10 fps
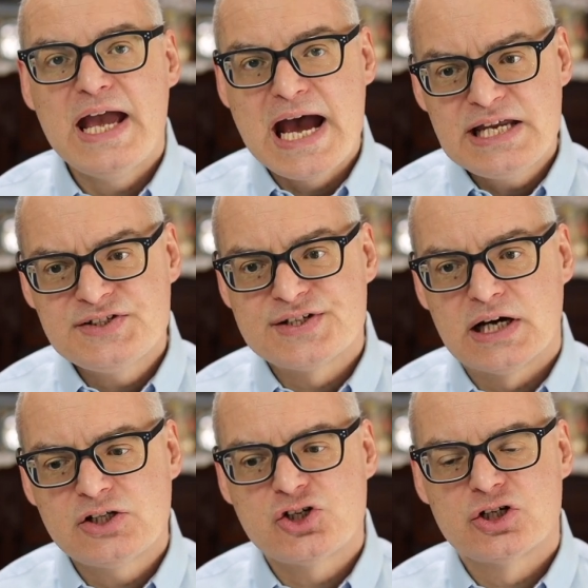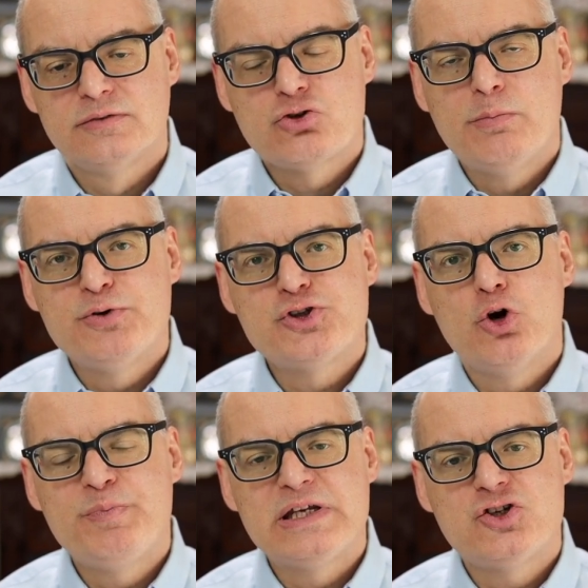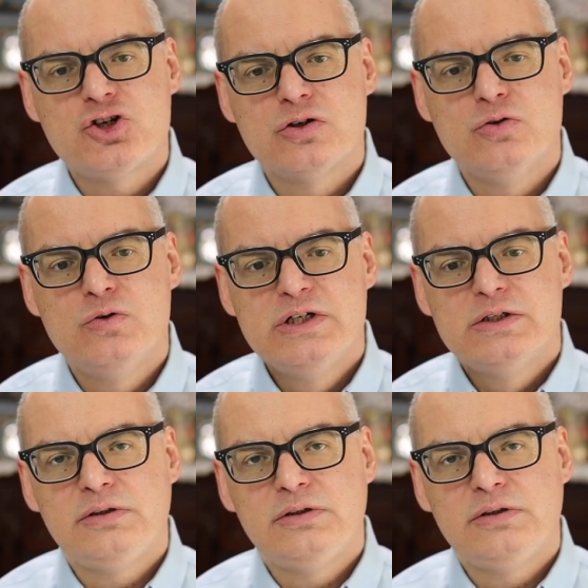As such, Trump was hoping to